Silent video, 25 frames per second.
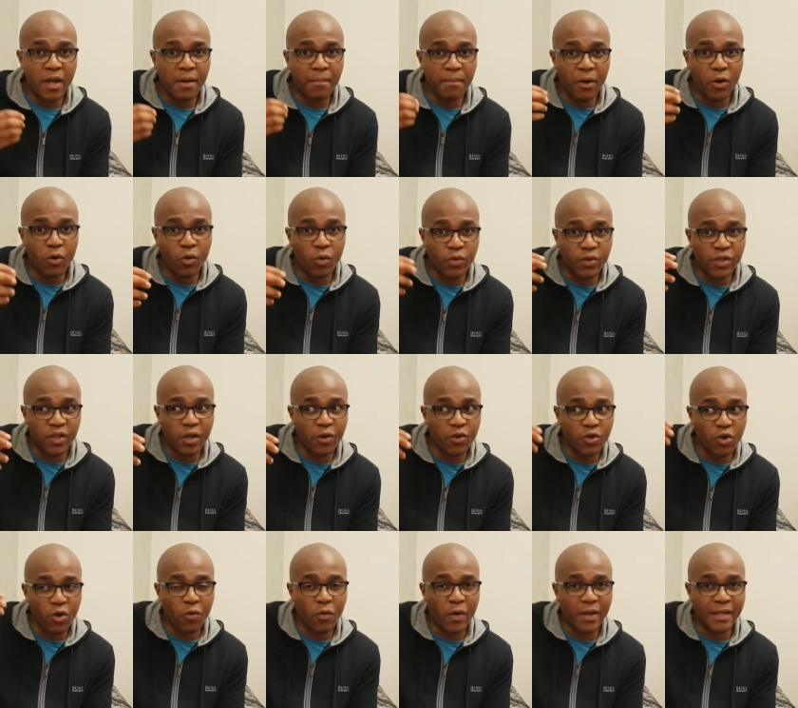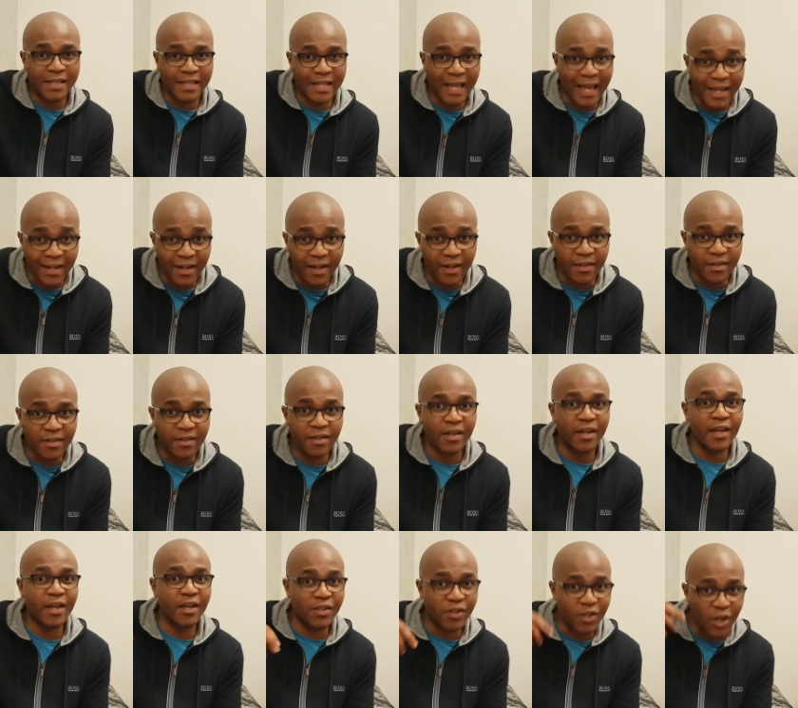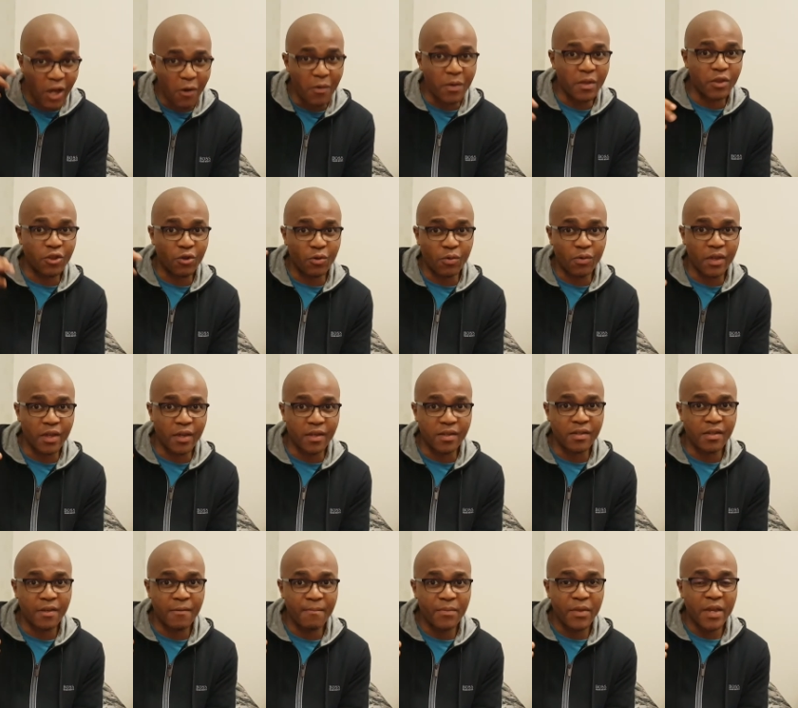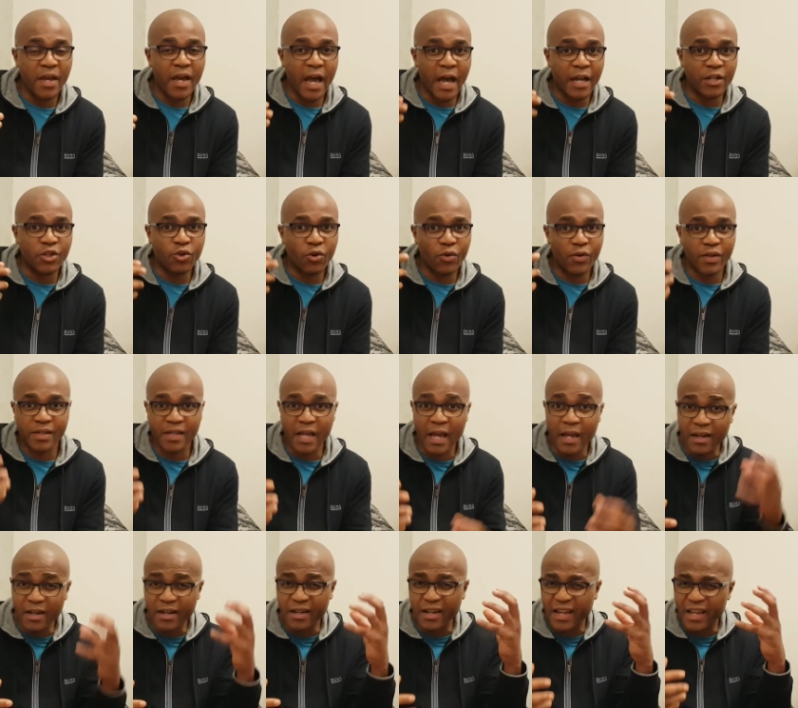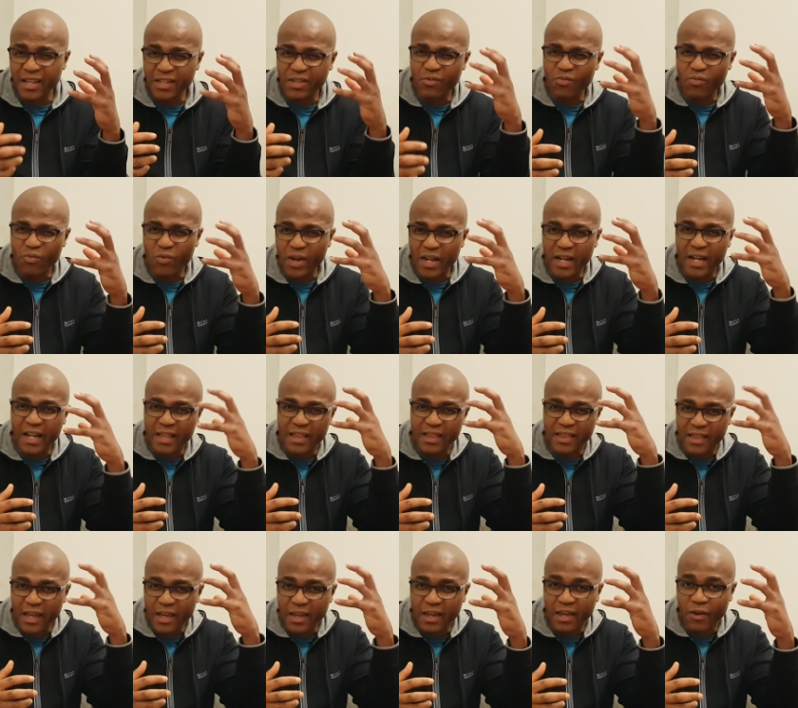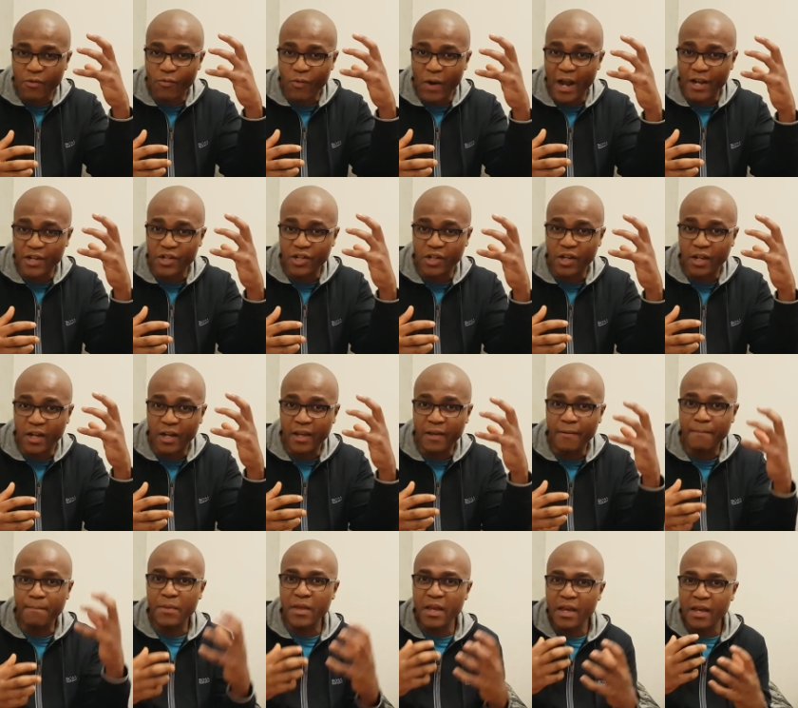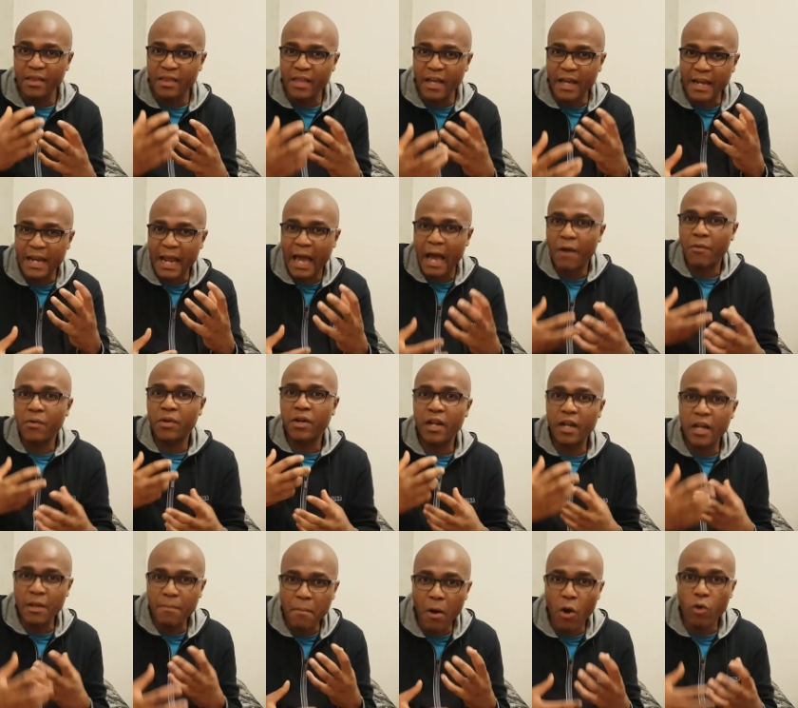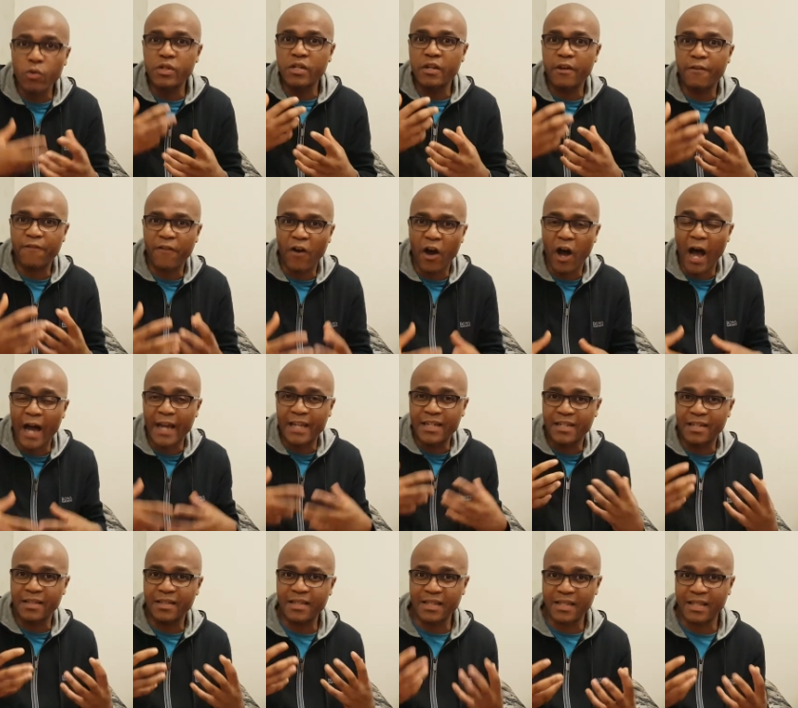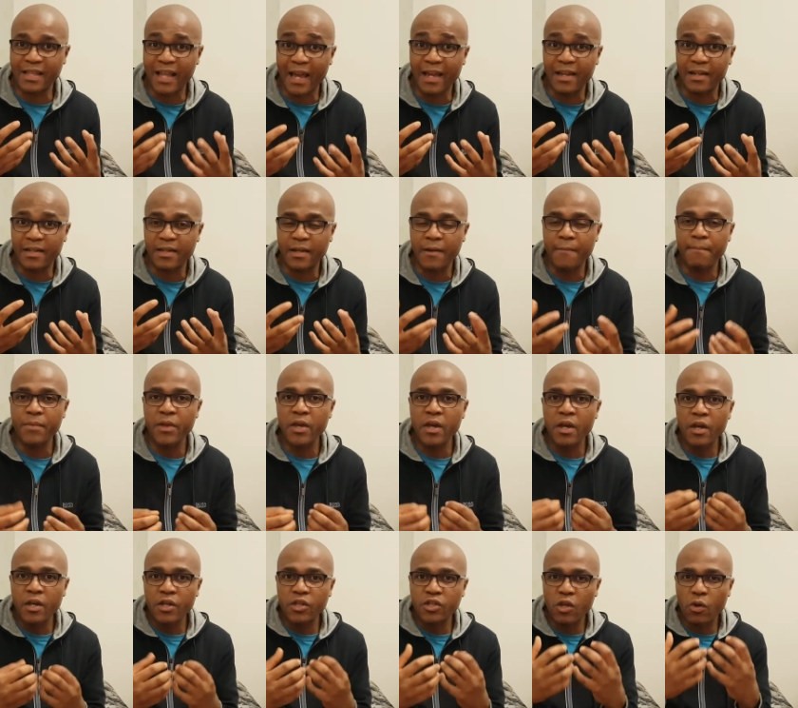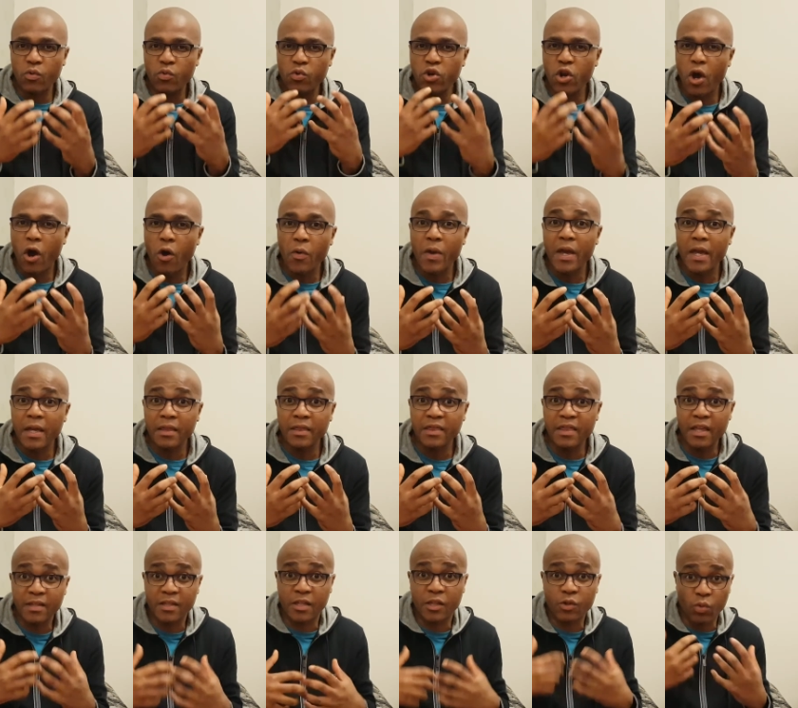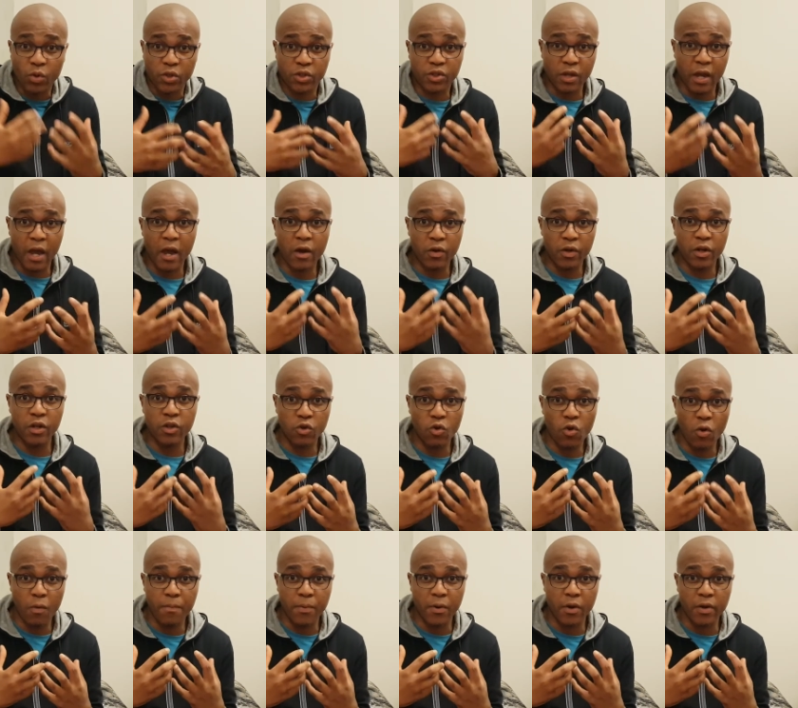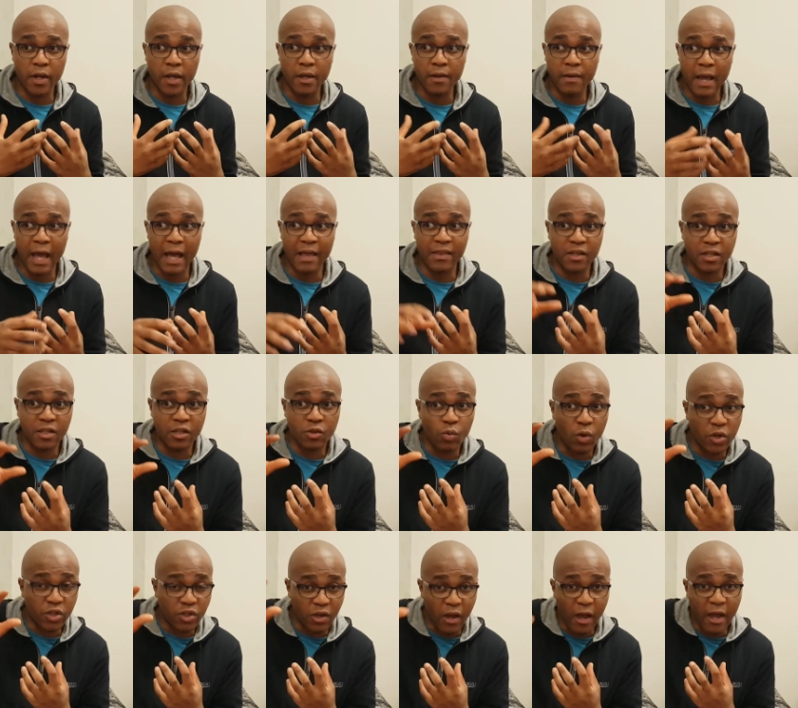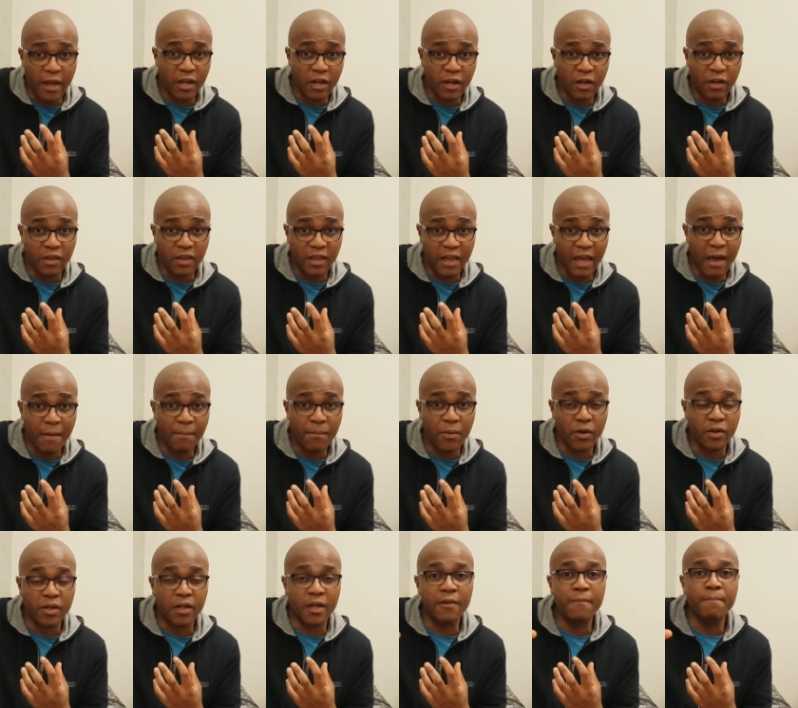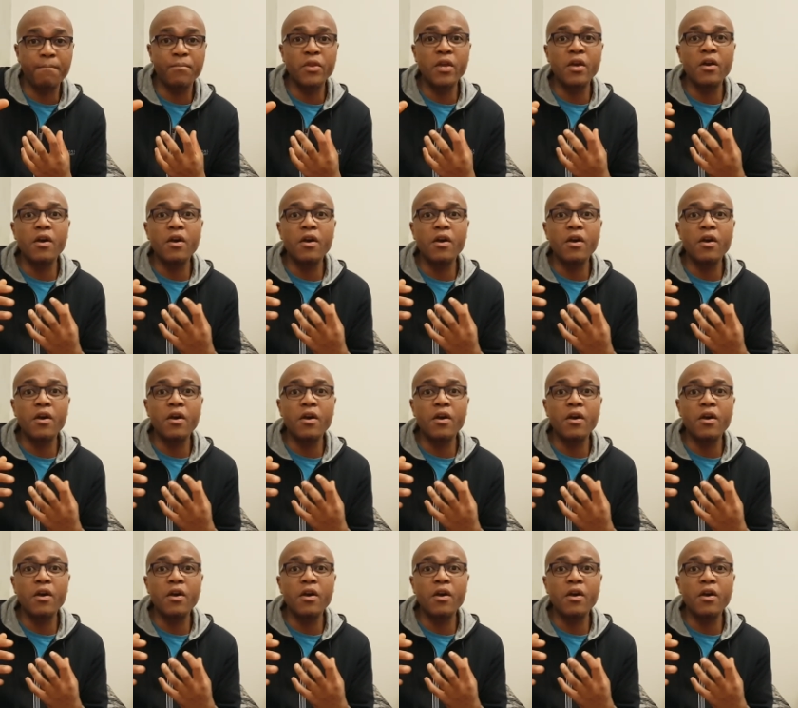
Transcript: but also your assailant is going through this. And your assailant isn't really thinking rationally. They're now in an emotive, heightened state. So knowing this is what's going on in your body and this is what's going on in their body